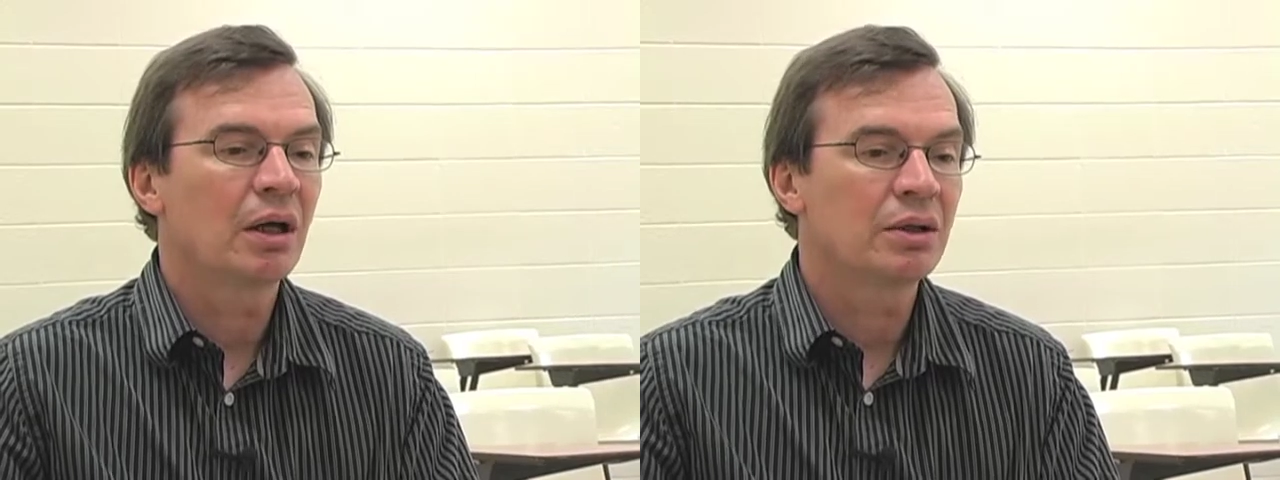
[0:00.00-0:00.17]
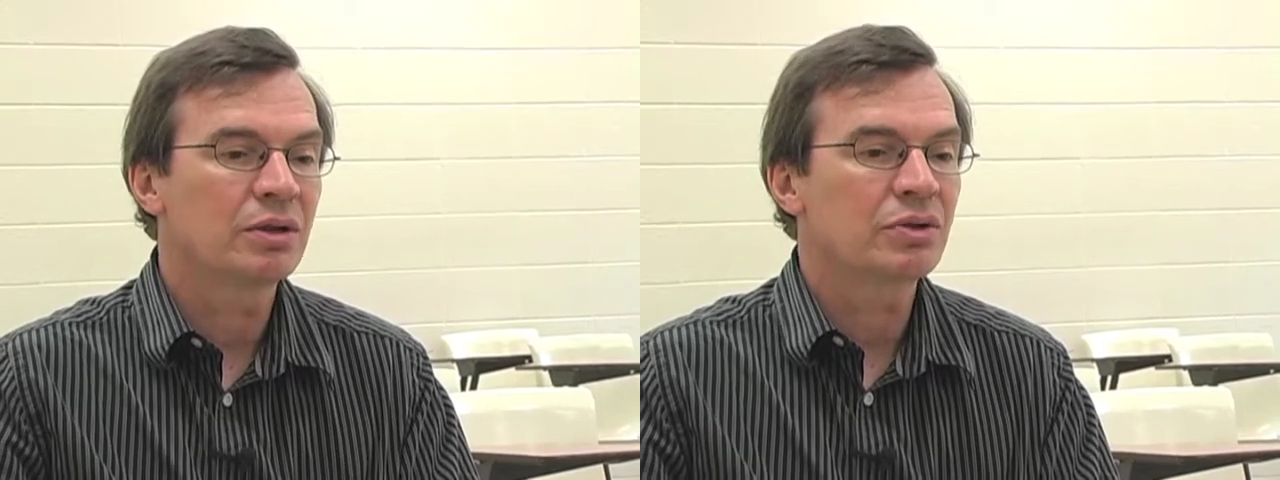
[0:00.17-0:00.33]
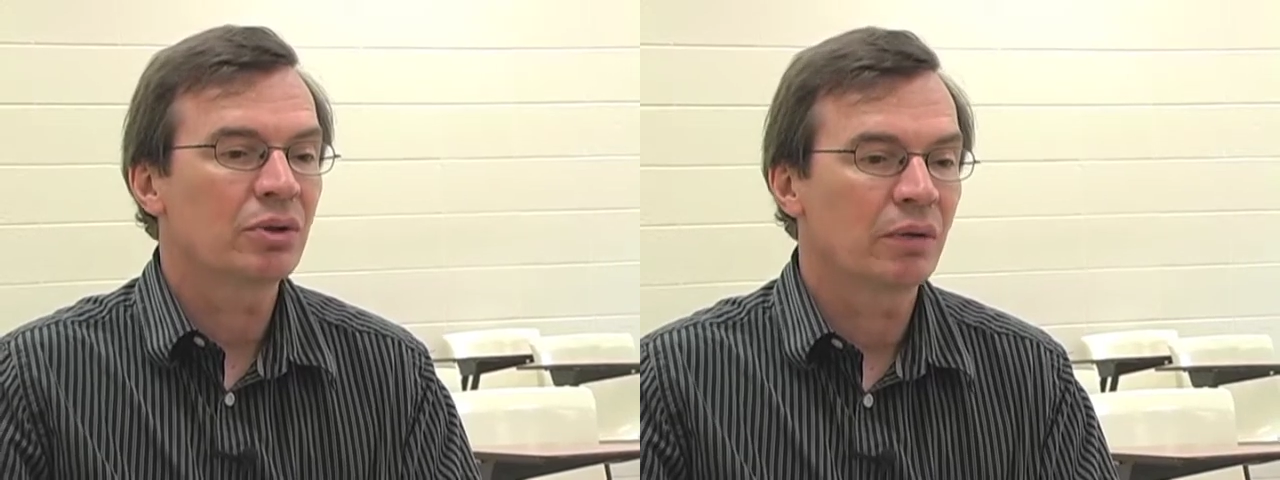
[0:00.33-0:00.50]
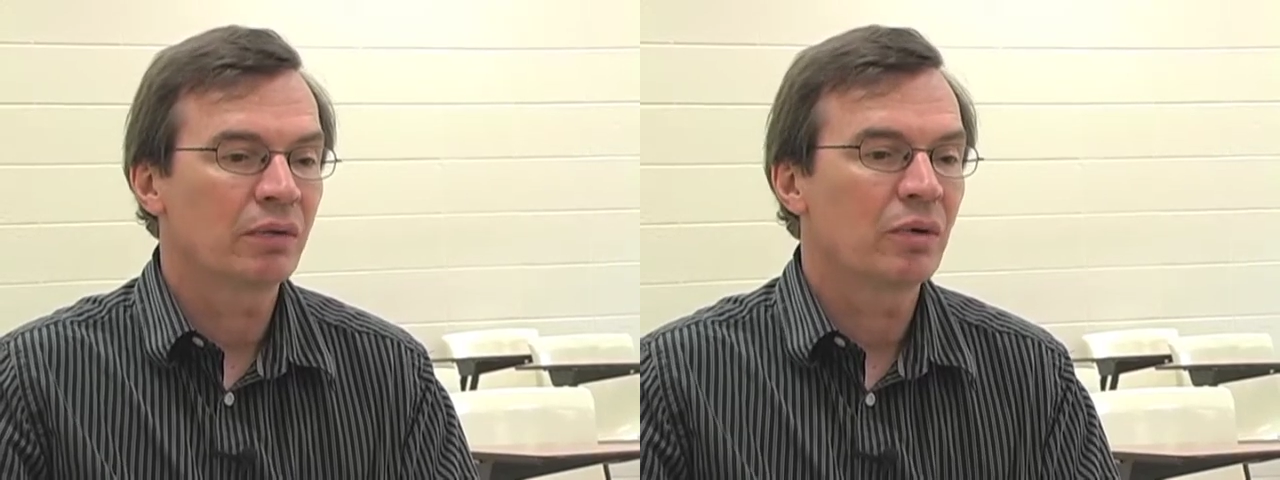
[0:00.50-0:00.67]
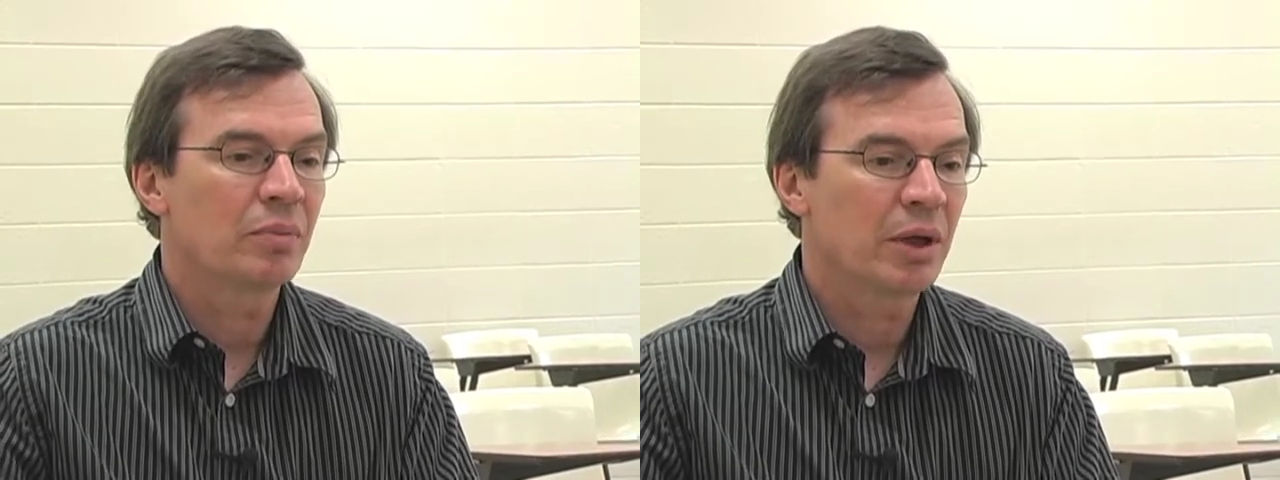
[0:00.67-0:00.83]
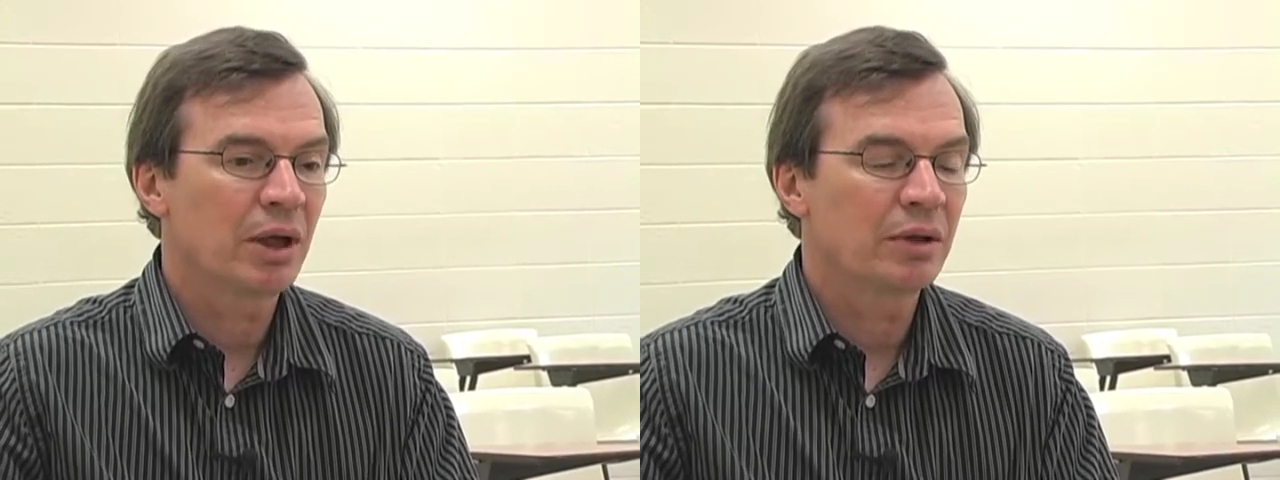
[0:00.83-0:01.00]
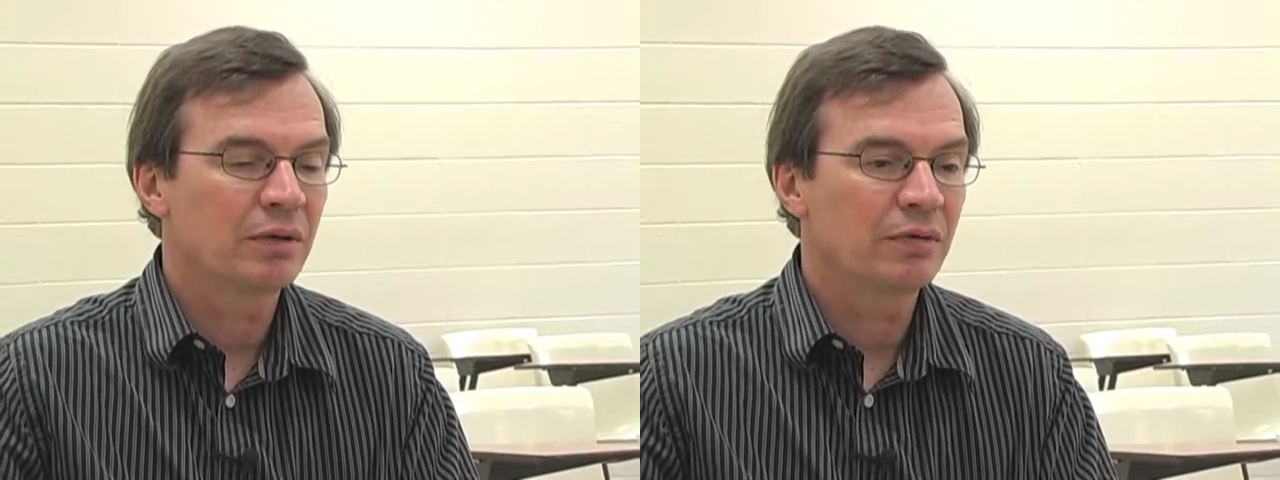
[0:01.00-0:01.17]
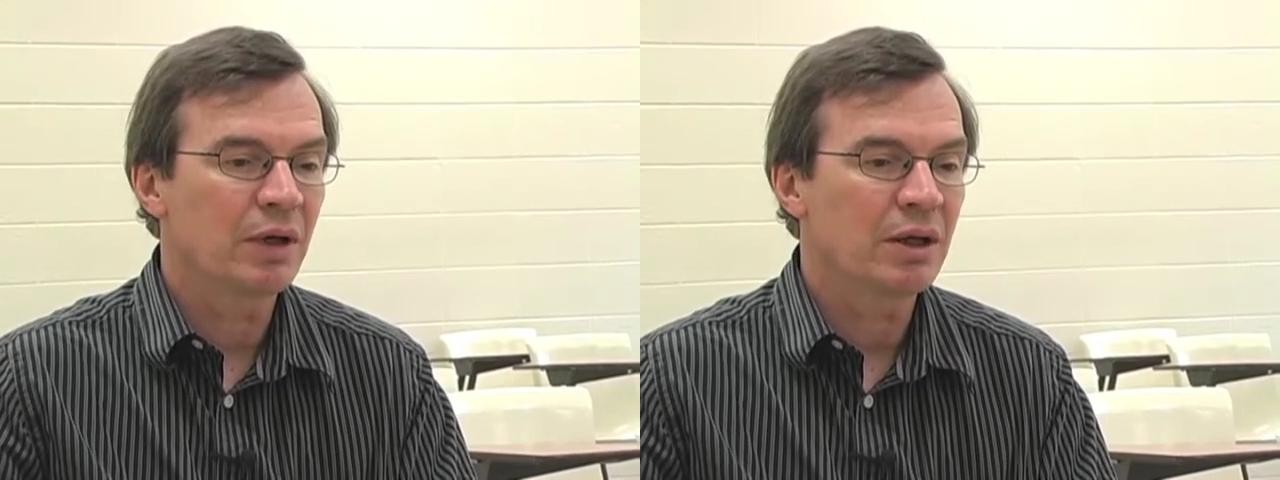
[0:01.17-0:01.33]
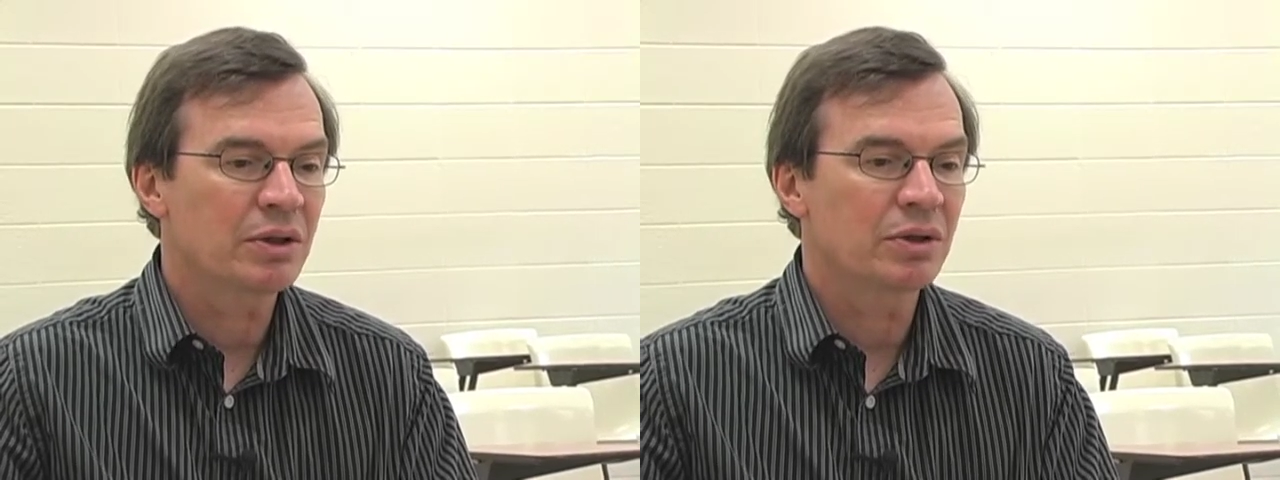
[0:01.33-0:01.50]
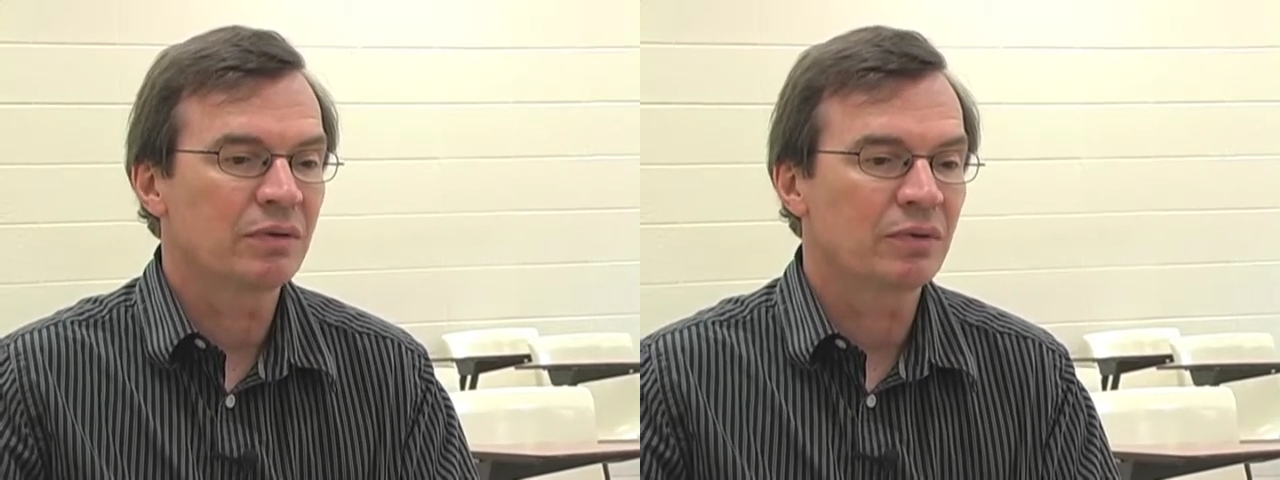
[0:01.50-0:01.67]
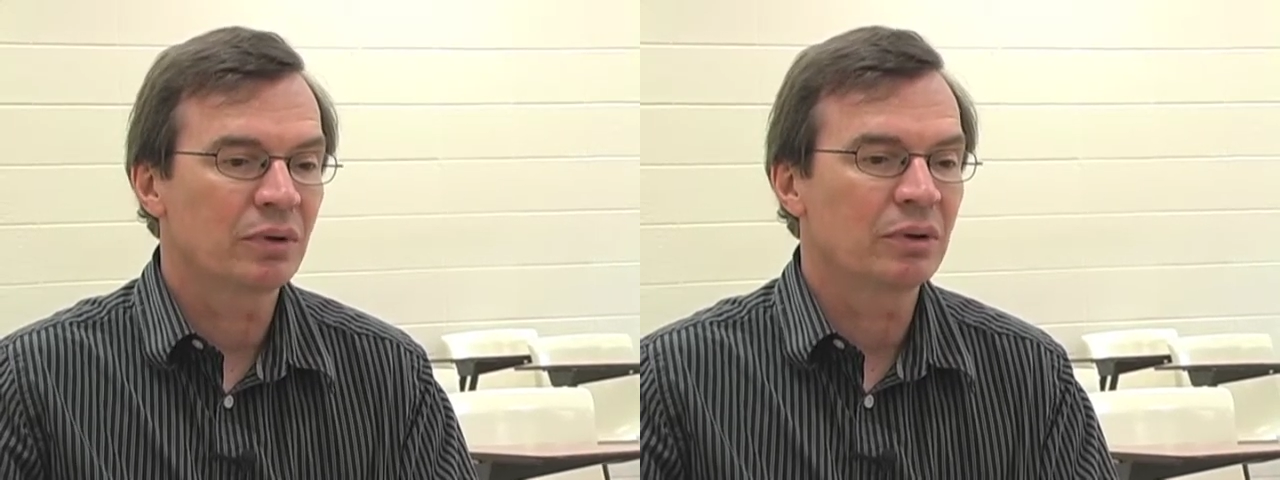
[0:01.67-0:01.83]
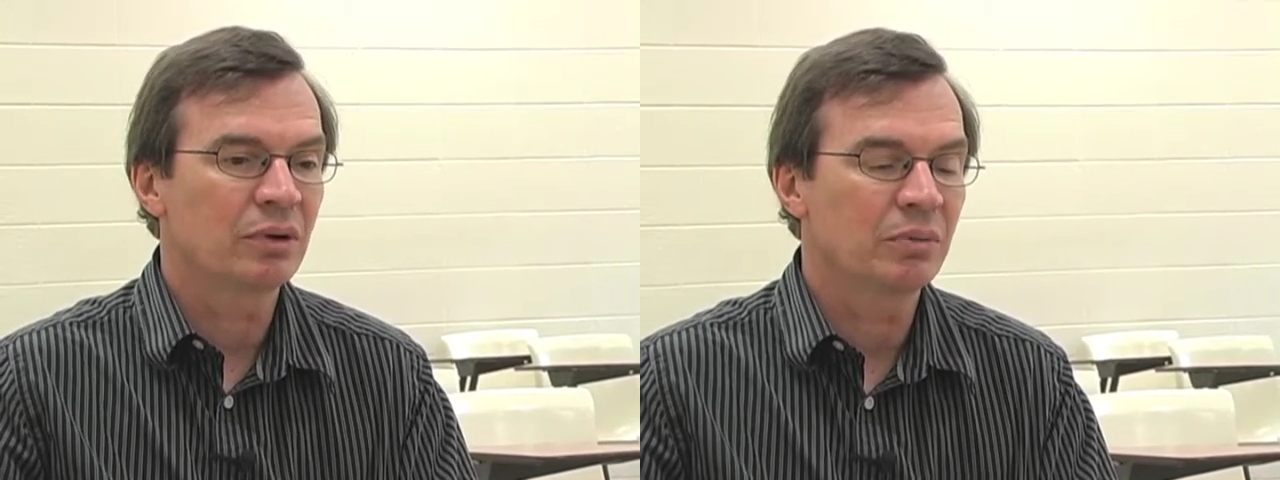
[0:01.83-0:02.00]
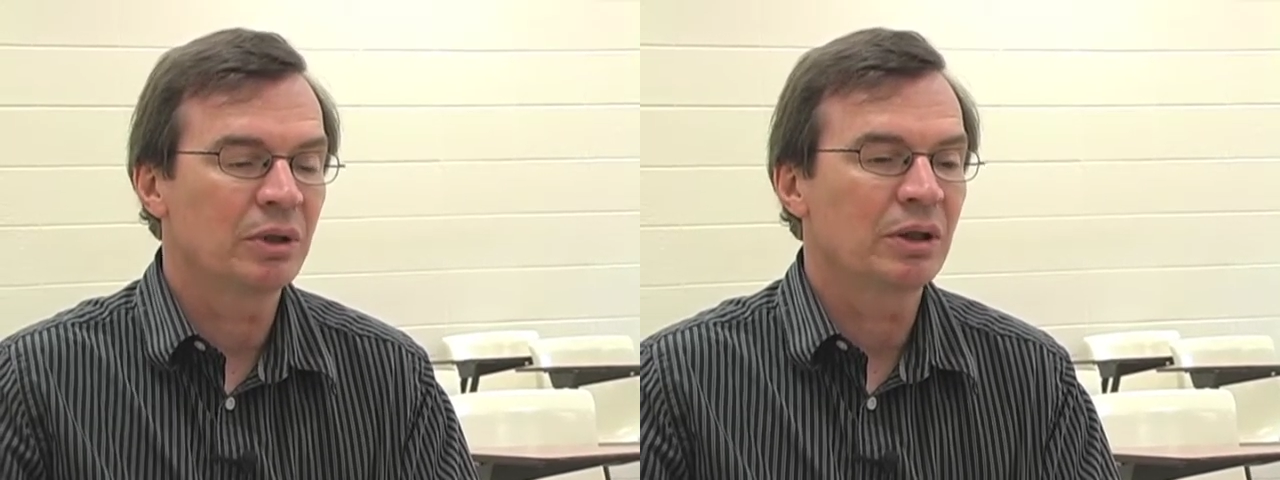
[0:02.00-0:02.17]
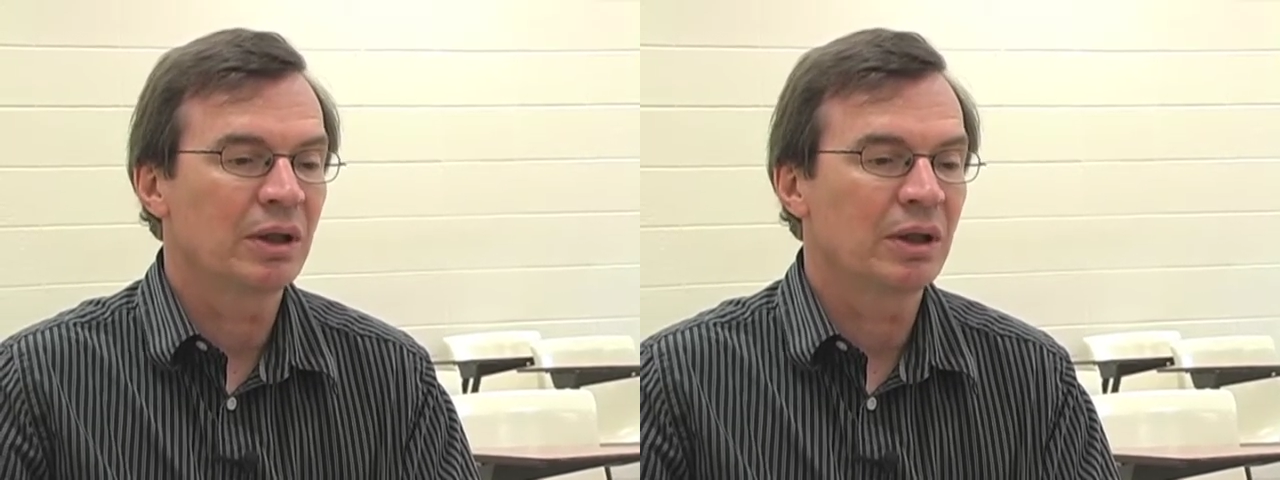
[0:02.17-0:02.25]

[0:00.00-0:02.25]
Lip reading: in sort of a repetitive fashion for a little bit,